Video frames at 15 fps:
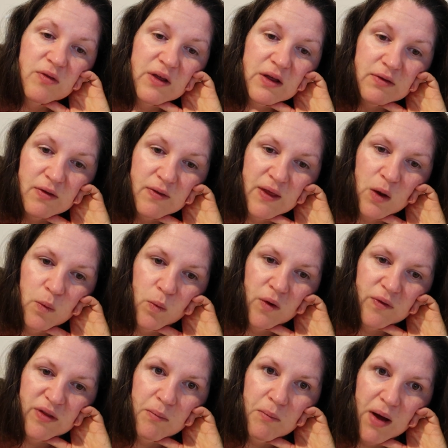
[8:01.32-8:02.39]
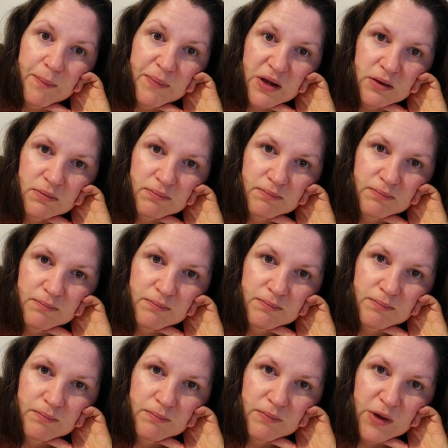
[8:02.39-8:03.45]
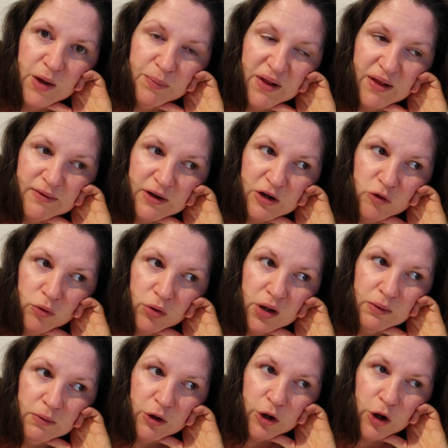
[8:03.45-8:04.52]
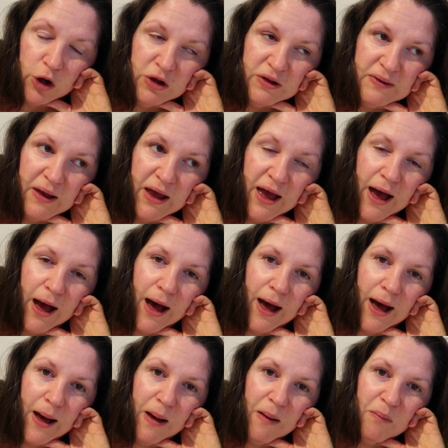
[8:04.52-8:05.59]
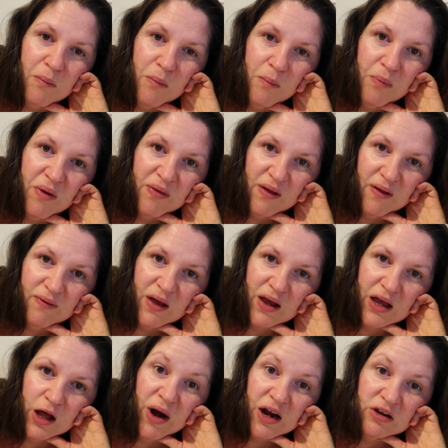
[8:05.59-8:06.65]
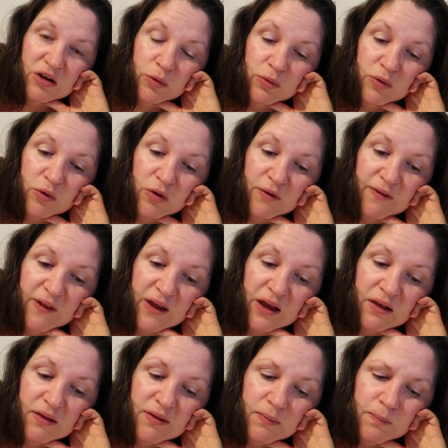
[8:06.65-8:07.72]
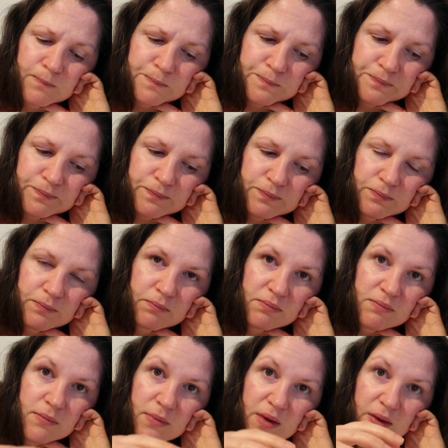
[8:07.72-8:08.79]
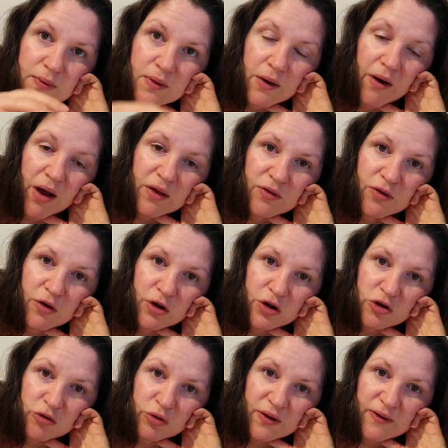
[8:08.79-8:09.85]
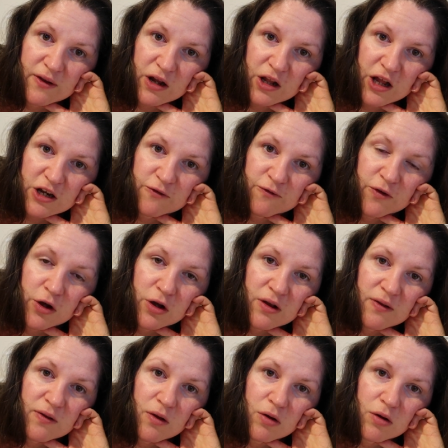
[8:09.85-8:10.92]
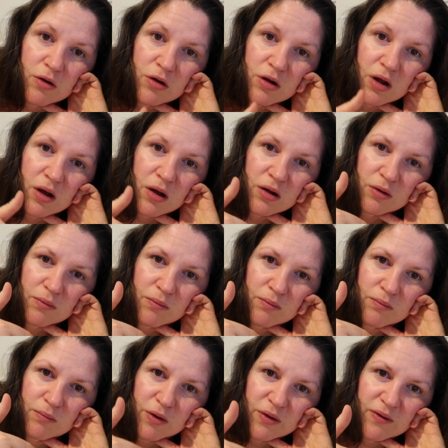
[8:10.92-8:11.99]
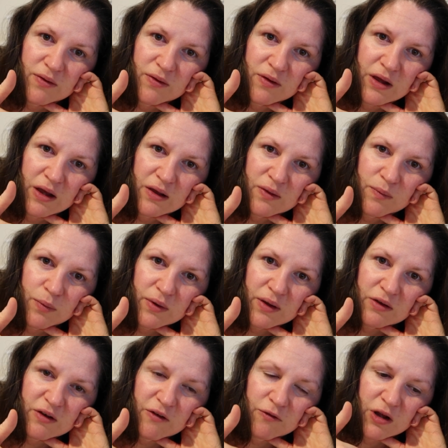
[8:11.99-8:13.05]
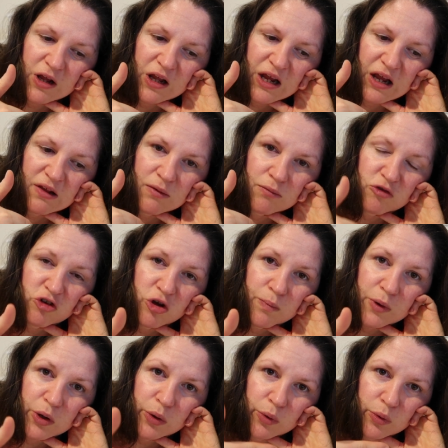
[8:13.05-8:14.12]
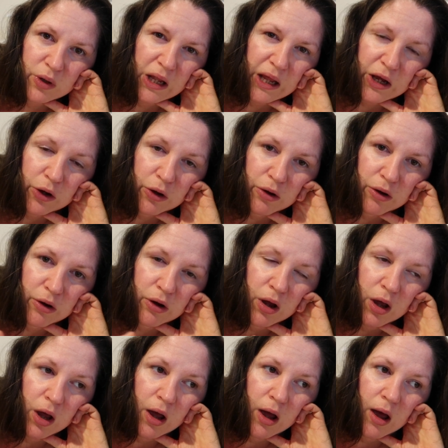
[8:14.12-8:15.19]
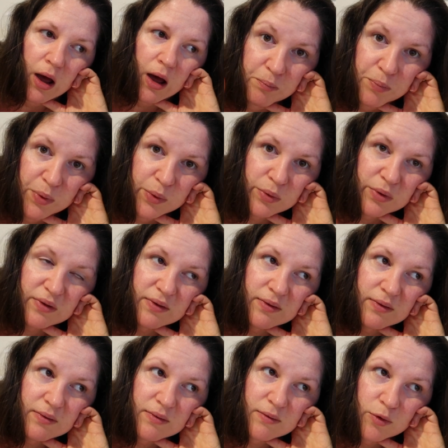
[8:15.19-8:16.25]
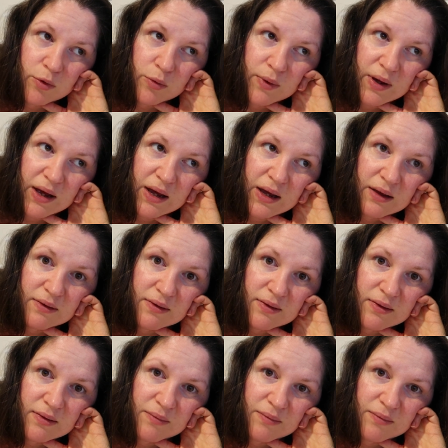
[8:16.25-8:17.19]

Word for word: things that they want that might be a plastic toy, who knows, but then they get practical sort of things. There are certain toys that I like to focus on. Most years we'll definitely get some Duplo or Lego. Books, always.